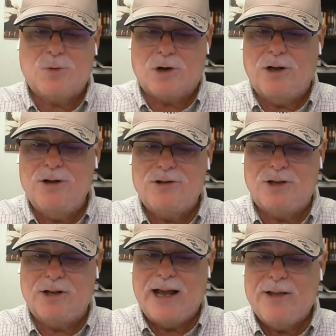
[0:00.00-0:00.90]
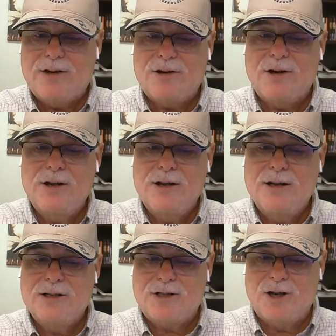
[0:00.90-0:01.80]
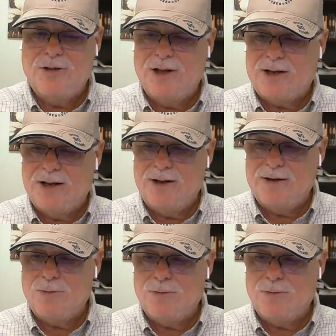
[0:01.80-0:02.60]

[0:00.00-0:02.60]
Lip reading: were closer together, so that the